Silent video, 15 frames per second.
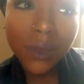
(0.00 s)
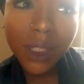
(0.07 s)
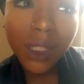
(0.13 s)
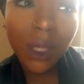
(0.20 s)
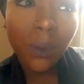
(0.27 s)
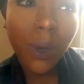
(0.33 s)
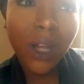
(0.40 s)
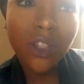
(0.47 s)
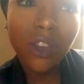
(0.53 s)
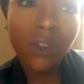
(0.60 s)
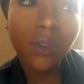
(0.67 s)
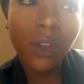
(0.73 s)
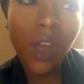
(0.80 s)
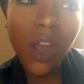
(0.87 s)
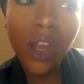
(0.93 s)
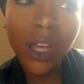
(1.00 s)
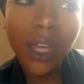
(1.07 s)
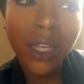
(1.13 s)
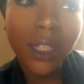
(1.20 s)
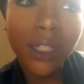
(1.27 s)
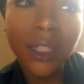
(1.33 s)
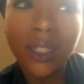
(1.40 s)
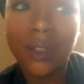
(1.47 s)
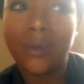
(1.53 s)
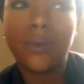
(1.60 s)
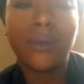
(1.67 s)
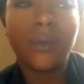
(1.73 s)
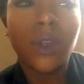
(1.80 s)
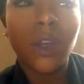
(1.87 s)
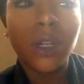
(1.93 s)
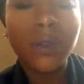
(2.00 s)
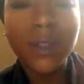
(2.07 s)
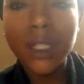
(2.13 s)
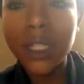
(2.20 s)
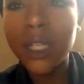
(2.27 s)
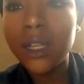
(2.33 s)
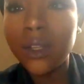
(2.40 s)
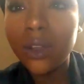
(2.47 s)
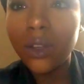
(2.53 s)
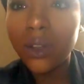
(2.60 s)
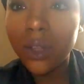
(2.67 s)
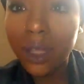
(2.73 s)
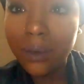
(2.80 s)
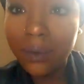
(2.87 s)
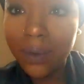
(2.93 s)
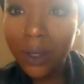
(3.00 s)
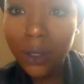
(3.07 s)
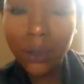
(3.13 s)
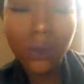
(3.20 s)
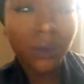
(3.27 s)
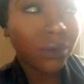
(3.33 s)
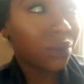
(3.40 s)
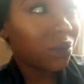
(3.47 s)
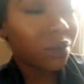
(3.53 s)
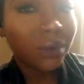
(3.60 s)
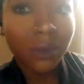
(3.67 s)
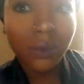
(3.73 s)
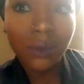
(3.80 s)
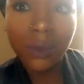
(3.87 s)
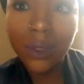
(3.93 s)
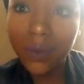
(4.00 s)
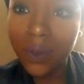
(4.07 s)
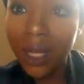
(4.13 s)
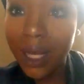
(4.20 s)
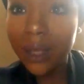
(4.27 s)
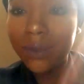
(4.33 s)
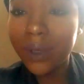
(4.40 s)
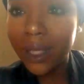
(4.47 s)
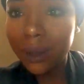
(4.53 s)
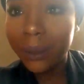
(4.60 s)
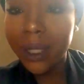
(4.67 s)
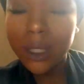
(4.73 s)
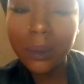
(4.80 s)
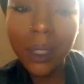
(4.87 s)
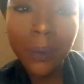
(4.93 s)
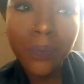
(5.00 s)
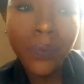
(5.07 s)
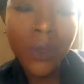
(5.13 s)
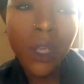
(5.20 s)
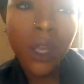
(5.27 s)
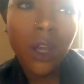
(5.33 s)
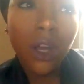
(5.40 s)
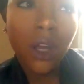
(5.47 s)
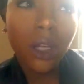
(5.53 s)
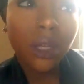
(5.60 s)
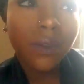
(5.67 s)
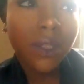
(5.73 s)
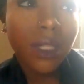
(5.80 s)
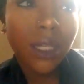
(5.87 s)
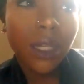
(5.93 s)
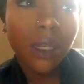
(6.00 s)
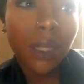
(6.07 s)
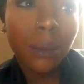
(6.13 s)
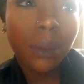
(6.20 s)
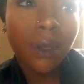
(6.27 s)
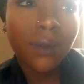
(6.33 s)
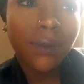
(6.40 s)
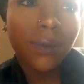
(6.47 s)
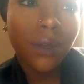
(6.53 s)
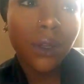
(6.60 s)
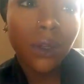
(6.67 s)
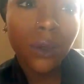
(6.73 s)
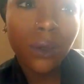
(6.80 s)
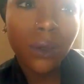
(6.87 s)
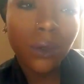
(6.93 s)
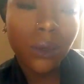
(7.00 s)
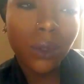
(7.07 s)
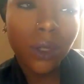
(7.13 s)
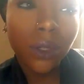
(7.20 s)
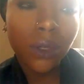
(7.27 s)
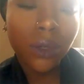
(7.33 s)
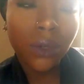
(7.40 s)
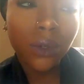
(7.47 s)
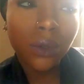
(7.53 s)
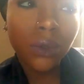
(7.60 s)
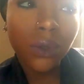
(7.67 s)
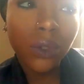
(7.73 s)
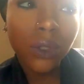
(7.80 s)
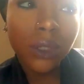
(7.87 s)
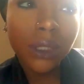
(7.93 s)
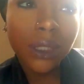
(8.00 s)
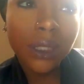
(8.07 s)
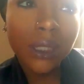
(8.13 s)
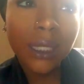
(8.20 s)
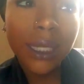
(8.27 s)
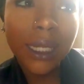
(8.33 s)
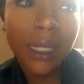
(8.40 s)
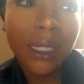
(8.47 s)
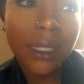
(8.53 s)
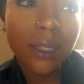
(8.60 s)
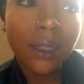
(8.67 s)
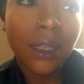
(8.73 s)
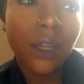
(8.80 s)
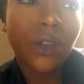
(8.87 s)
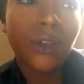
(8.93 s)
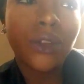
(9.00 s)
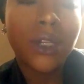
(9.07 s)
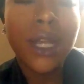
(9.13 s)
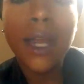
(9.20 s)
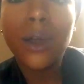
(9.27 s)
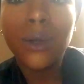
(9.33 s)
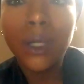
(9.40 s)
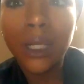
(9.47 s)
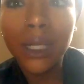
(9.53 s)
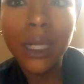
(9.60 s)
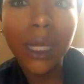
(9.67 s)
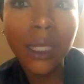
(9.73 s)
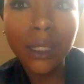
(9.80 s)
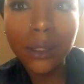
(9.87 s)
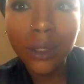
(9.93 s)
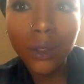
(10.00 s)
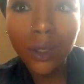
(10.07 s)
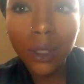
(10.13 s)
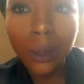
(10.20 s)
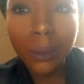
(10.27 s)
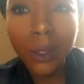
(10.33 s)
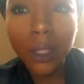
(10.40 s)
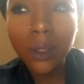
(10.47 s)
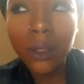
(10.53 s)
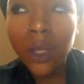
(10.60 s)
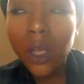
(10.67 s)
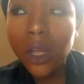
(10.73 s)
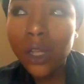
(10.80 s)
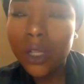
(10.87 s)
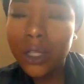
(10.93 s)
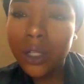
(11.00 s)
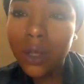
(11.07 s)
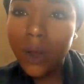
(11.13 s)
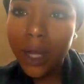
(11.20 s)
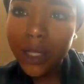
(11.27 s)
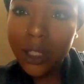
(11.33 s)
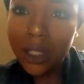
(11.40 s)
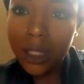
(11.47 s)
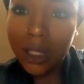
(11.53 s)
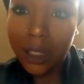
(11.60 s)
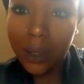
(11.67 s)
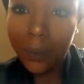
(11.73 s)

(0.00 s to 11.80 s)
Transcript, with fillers: they watch your vlog and all of a sudden you know they feel it's fly flying past me all of a sudden they may feel you know like they're down again you know what I mean so I just